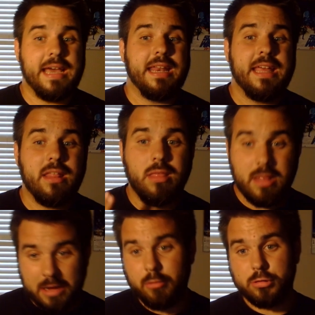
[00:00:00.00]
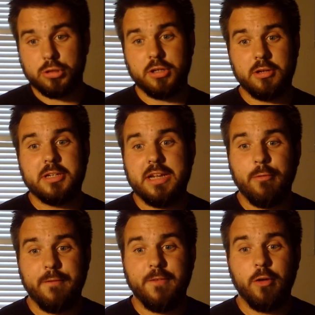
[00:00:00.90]
his sequel trilogy
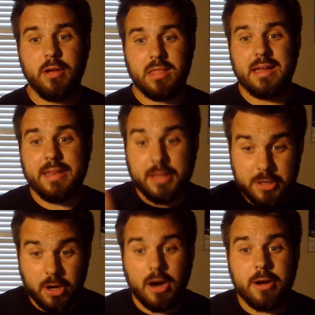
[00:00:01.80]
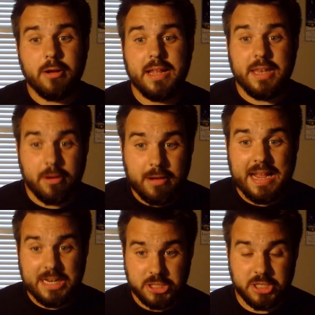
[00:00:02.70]
would focus on the daughter and the
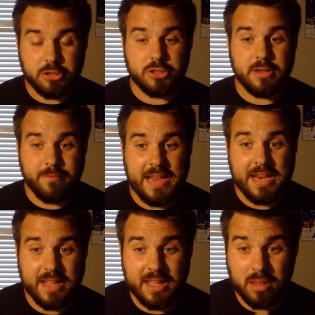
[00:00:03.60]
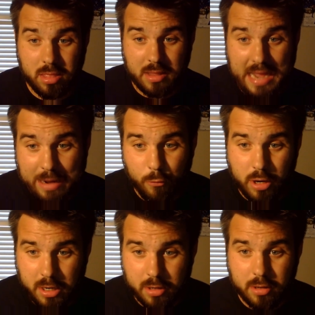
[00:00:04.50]
grandchildren of Anakin
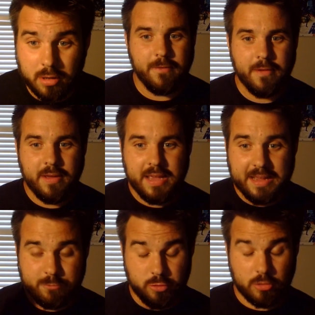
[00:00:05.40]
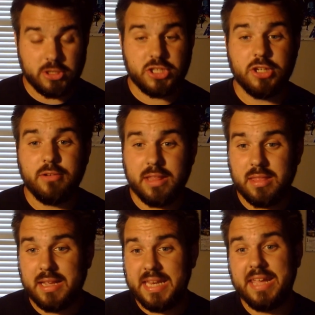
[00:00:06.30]
Skywalker. If George Lucas
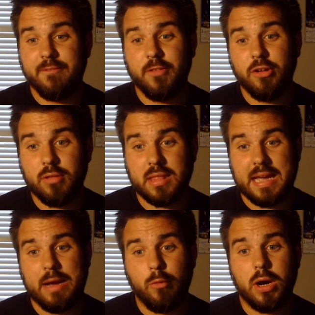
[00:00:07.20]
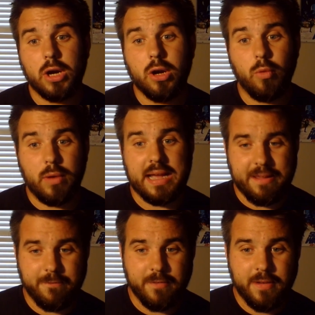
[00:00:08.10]
did give Luke Skywalker a
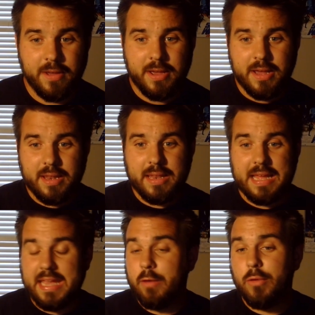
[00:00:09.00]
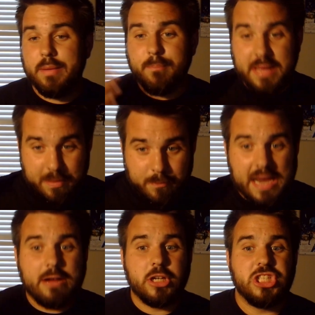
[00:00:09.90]
wife, like, it wouldn't be a
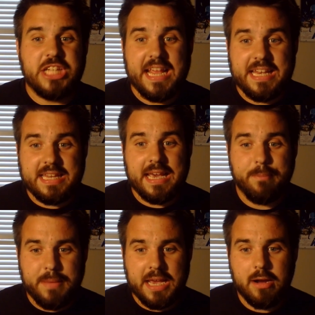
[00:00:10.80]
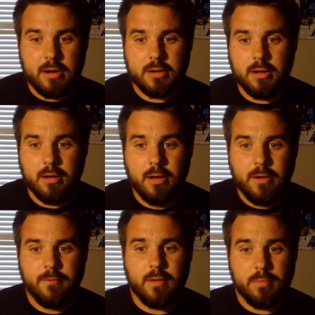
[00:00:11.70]
Myra Jade type character
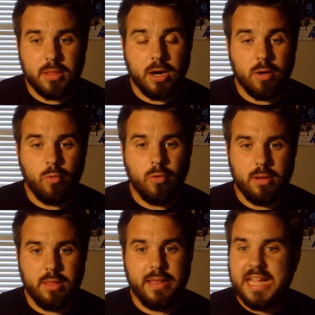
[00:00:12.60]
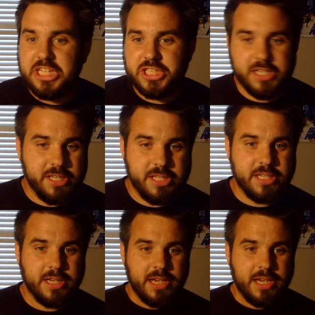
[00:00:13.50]
from Star Wars Legends.